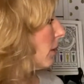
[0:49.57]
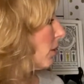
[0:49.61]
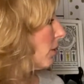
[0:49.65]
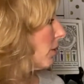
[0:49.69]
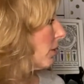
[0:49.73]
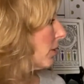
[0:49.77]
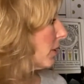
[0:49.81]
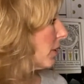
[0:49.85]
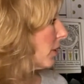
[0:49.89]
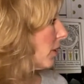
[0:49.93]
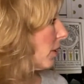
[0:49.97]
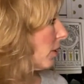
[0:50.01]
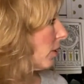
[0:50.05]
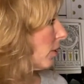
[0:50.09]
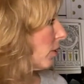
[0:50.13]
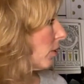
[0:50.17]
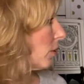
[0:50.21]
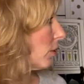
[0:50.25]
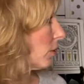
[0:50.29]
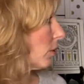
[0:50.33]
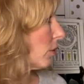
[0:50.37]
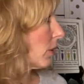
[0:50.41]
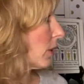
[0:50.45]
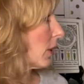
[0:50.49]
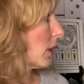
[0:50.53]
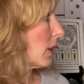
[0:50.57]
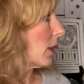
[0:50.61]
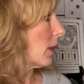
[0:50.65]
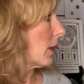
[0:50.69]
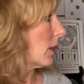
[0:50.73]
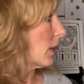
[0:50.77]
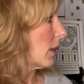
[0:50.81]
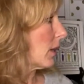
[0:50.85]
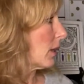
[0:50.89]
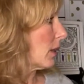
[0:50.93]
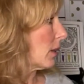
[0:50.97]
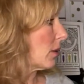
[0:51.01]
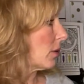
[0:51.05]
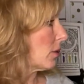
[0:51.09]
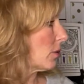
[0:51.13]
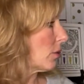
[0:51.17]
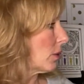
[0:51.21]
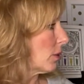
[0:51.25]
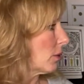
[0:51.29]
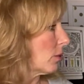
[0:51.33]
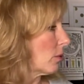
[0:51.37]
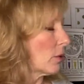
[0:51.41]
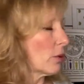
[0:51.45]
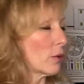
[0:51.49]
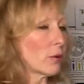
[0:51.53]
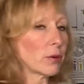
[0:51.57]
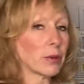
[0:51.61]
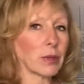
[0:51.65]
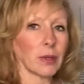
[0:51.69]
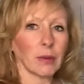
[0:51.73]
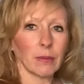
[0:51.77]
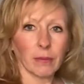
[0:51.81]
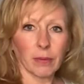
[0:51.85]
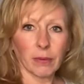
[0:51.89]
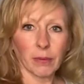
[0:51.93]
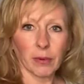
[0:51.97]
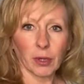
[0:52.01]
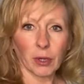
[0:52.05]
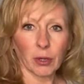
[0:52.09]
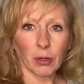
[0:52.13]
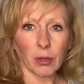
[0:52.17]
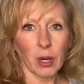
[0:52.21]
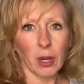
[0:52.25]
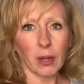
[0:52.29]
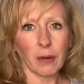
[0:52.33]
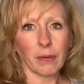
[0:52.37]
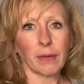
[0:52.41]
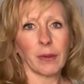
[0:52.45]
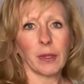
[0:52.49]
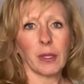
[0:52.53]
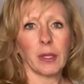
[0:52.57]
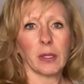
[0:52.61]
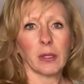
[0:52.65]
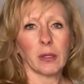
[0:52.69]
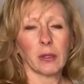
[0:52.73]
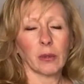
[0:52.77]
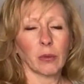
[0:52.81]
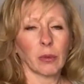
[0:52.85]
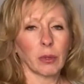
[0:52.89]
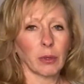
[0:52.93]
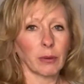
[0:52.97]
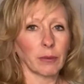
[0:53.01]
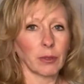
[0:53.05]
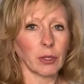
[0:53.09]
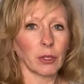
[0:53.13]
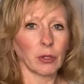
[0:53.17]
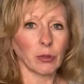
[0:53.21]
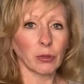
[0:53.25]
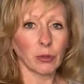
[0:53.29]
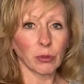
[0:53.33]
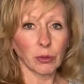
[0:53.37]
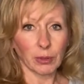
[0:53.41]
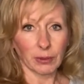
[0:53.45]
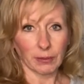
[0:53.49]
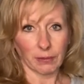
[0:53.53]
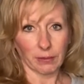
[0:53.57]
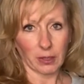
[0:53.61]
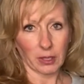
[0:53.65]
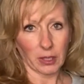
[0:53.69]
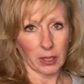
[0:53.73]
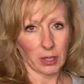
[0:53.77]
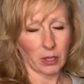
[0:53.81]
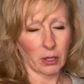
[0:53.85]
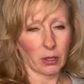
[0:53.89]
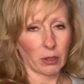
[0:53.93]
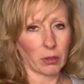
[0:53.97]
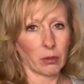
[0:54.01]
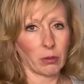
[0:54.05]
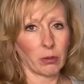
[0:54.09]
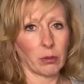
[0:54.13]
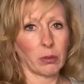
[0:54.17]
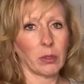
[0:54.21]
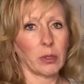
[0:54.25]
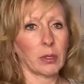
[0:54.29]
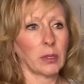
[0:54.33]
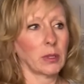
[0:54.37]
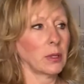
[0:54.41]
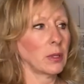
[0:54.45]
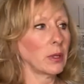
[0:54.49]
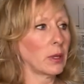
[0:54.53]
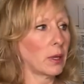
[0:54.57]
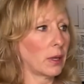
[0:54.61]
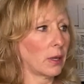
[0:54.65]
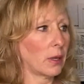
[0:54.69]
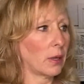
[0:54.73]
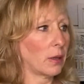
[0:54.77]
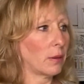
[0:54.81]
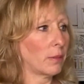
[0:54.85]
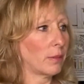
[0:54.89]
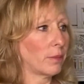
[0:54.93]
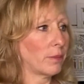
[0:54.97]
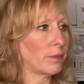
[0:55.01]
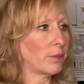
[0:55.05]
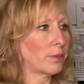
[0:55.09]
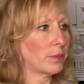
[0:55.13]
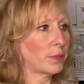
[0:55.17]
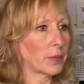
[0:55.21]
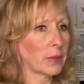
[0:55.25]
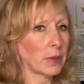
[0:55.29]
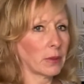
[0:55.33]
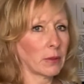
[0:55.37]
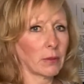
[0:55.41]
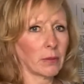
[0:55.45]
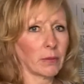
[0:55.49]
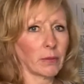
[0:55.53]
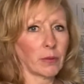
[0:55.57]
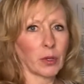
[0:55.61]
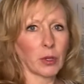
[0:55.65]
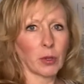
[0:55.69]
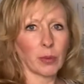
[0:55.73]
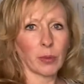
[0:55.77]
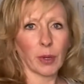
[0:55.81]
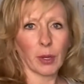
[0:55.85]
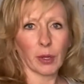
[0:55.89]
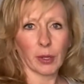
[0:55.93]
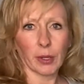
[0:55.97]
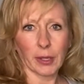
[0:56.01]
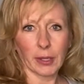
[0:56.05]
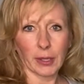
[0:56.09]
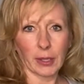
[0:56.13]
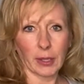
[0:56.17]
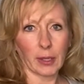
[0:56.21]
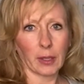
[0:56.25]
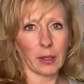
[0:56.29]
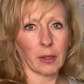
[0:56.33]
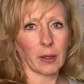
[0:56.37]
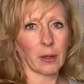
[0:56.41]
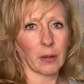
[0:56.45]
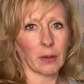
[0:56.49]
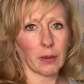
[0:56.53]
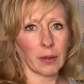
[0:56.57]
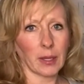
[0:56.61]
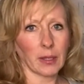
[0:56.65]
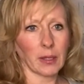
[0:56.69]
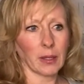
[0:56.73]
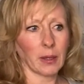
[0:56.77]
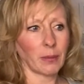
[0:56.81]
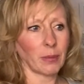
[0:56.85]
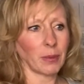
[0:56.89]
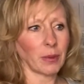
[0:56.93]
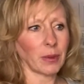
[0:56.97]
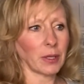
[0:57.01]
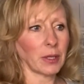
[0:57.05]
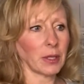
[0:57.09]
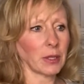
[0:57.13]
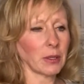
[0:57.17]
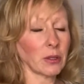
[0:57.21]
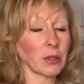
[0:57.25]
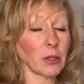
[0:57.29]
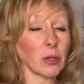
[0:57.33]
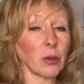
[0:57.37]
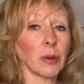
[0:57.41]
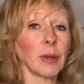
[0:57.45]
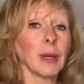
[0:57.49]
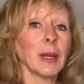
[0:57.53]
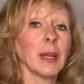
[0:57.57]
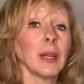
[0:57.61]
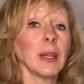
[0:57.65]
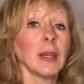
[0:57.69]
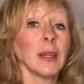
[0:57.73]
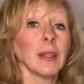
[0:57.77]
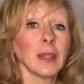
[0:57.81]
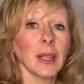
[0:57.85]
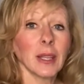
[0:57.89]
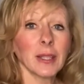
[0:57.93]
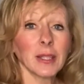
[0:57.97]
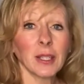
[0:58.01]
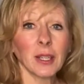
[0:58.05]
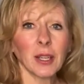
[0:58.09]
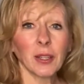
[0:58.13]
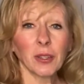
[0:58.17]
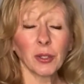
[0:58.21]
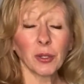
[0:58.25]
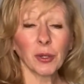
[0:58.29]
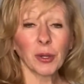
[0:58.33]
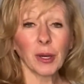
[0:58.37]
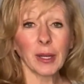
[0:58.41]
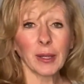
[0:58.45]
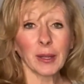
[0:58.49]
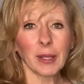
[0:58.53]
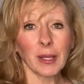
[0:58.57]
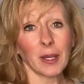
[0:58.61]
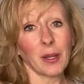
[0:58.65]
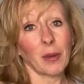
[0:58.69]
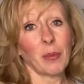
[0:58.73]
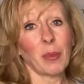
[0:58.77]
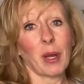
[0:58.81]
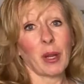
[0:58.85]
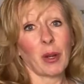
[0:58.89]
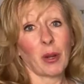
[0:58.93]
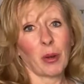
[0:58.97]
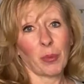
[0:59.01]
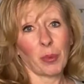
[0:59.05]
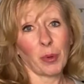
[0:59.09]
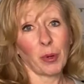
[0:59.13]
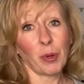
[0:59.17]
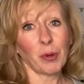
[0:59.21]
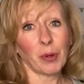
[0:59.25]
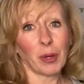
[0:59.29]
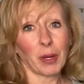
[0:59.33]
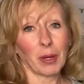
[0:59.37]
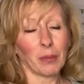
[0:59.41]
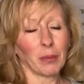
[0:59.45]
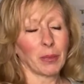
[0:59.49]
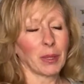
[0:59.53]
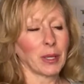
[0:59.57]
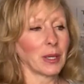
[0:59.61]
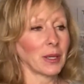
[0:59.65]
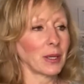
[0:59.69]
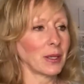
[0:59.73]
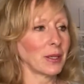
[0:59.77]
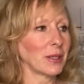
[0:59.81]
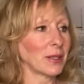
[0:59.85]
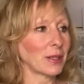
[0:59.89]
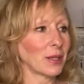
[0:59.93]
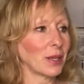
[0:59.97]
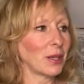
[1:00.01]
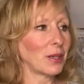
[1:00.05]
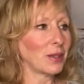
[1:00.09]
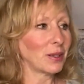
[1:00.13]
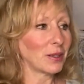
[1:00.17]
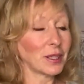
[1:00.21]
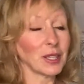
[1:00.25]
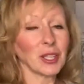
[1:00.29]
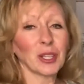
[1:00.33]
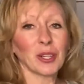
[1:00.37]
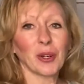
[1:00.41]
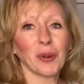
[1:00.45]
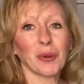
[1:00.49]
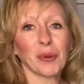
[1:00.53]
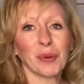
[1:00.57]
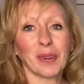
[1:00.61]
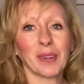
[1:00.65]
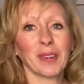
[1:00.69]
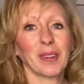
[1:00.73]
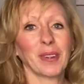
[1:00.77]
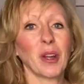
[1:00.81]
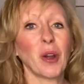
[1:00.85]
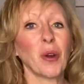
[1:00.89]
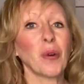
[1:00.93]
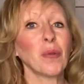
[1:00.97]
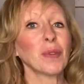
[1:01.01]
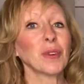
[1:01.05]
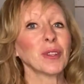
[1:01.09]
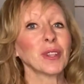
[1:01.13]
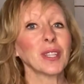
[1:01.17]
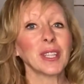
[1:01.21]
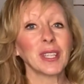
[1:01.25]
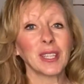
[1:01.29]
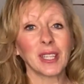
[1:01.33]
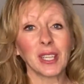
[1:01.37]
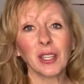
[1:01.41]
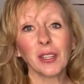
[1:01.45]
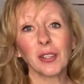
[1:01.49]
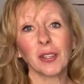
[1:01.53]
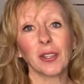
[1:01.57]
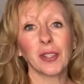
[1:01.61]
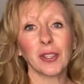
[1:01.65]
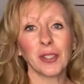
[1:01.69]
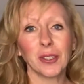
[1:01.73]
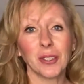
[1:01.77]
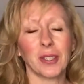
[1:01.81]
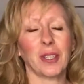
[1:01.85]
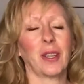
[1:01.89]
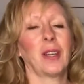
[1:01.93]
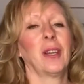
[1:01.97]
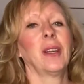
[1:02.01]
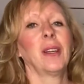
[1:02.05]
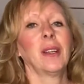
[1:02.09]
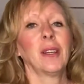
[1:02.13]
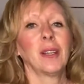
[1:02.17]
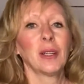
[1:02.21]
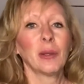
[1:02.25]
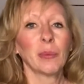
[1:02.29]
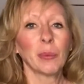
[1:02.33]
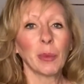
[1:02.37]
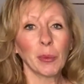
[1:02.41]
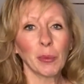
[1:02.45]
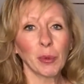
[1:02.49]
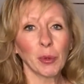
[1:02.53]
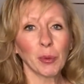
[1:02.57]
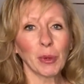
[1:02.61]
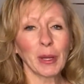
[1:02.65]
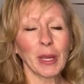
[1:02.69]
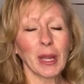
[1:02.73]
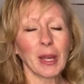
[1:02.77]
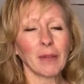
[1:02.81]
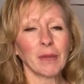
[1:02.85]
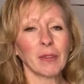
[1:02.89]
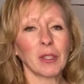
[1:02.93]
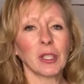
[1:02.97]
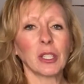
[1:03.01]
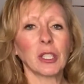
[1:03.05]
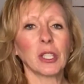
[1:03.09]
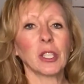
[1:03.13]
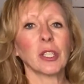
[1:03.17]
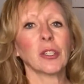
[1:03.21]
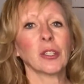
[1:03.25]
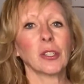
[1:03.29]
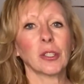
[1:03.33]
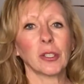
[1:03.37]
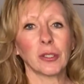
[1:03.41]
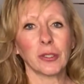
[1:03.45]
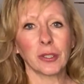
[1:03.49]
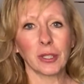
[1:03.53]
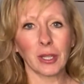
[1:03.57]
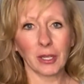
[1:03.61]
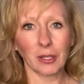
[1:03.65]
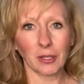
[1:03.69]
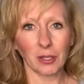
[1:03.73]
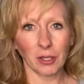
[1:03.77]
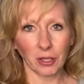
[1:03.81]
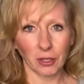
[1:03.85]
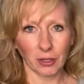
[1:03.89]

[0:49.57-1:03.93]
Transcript: also you can order them for your office or wherever you're doing videos. For your marketing, that type of thing. So that's another great thing about our program because, over the years, remember we have years and